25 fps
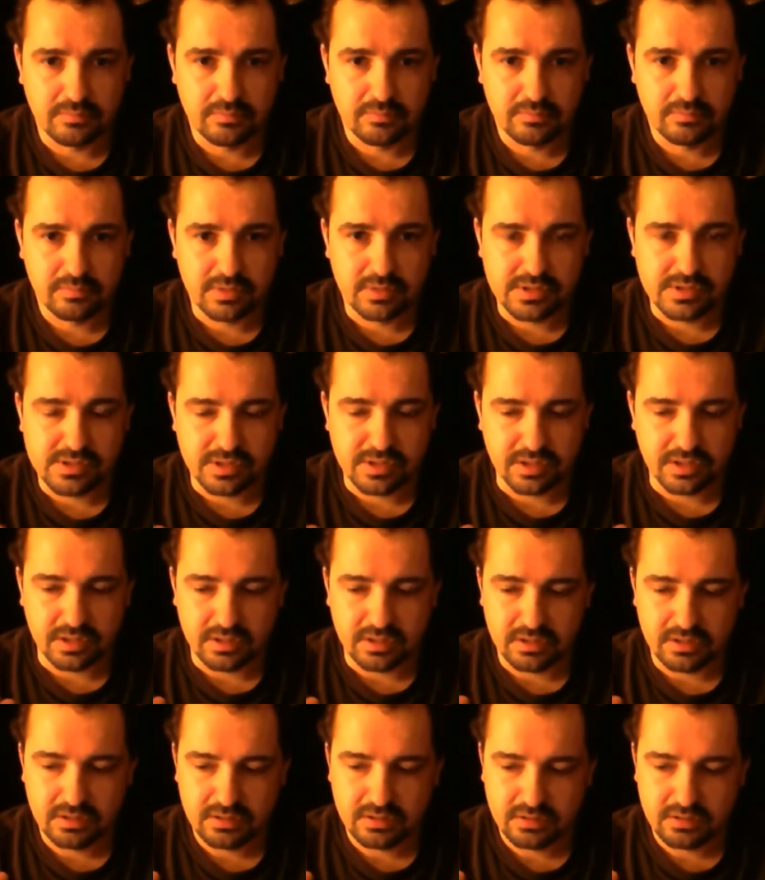It's like
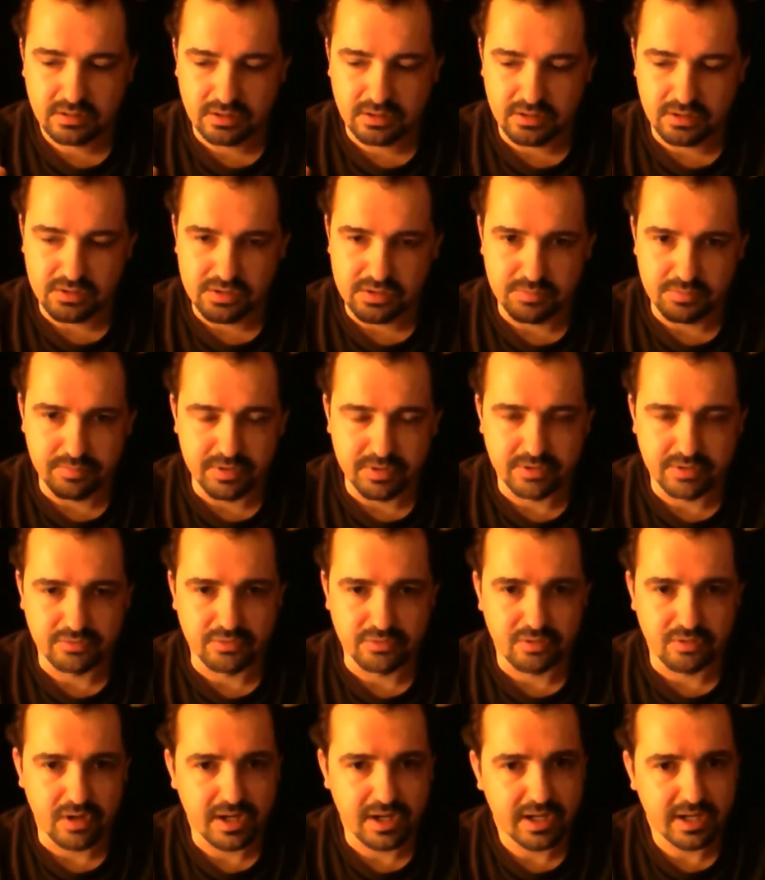I use a bit of
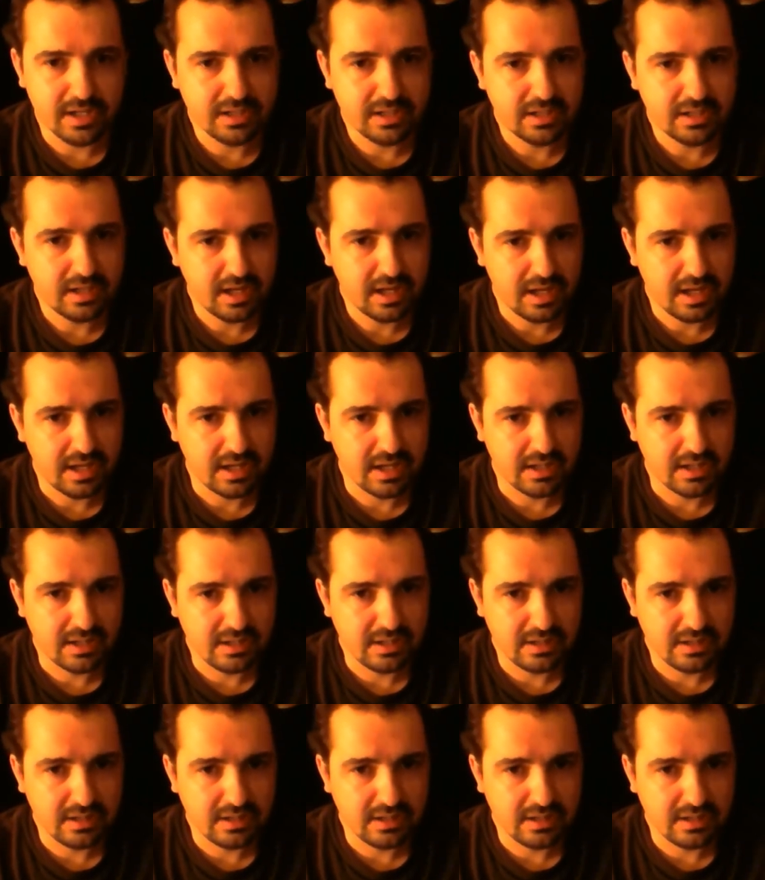grain and